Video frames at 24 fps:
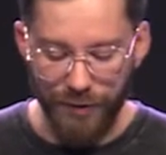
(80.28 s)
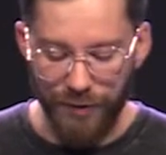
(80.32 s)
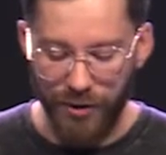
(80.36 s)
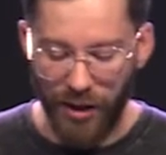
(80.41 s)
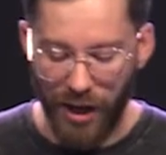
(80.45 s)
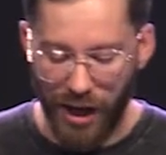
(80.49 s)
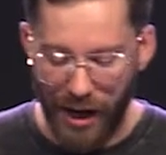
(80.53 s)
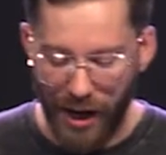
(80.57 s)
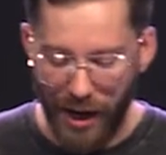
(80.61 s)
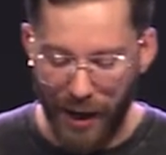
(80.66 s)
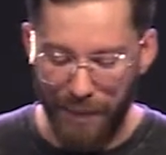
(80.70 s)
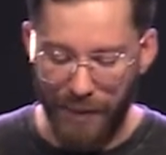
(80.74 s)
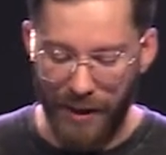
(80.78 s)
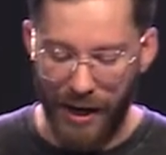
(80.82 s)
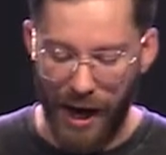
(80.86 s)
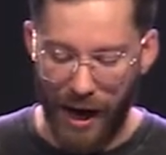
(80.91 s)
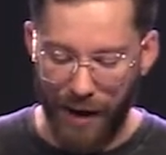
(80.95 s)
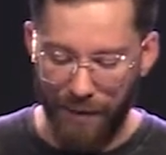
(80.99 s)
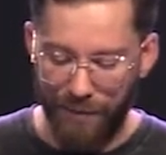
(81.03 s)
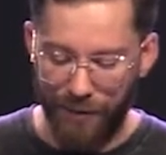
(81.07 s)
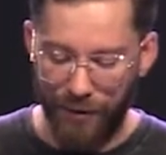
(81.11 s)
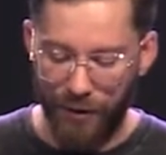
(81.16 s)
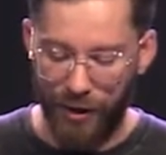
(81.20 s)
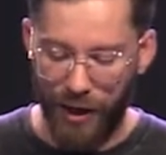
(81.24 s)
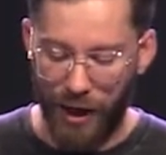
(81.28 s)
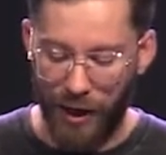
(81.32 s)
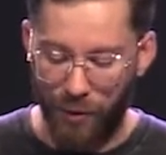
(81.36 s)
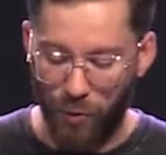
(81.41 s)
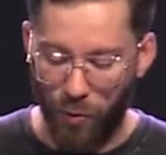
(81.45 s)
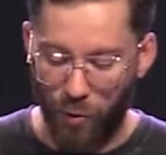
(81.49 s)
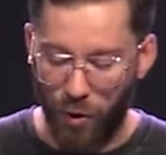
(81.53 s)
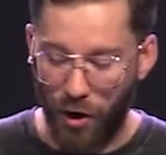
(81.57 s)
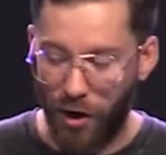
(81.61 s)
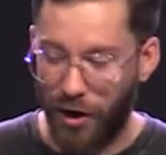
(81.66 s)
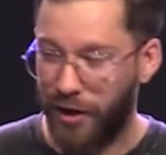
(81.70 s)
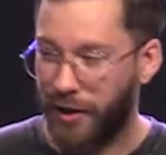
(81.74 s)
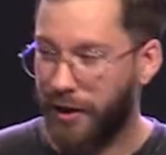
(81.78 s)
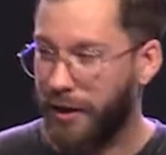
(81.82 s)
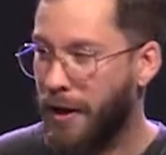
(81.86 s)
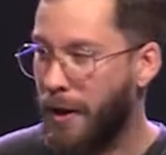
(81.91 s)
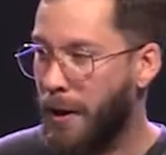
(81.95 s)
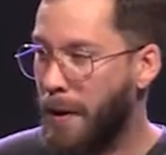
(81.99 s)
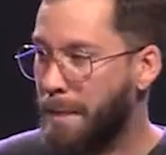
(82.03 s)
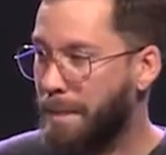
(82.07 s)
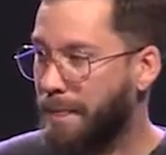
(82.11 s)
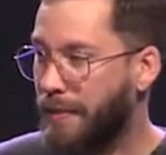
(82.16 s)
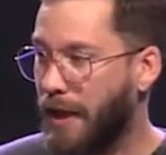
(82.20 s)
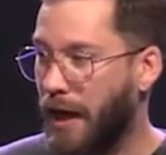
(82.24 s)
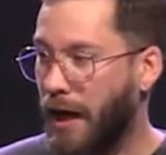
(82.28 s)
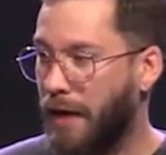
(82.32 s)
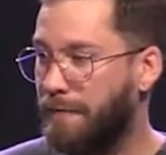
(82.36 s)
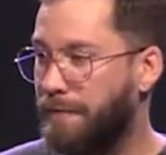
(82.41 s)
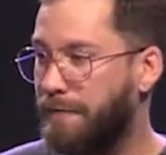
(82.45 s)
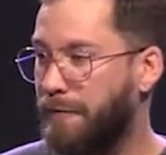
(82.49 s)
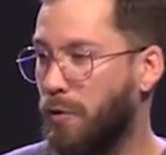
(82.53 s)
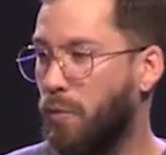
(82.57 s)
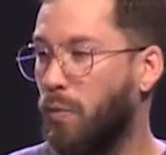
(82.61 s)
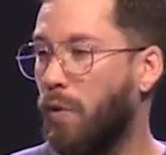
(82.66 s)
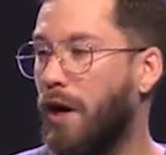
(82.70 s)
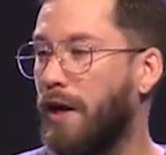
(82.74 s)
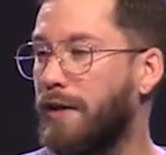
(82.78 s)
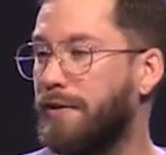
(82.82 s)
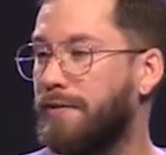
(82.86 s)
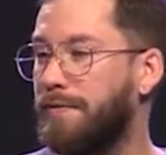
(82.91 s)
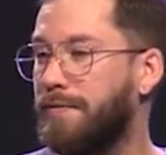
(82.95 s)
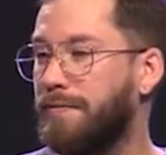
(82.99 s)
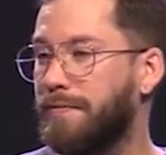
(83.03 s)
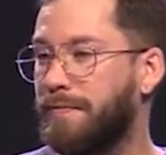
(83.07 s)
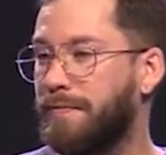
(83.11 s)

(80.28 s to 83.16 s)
of time and effort and work and for what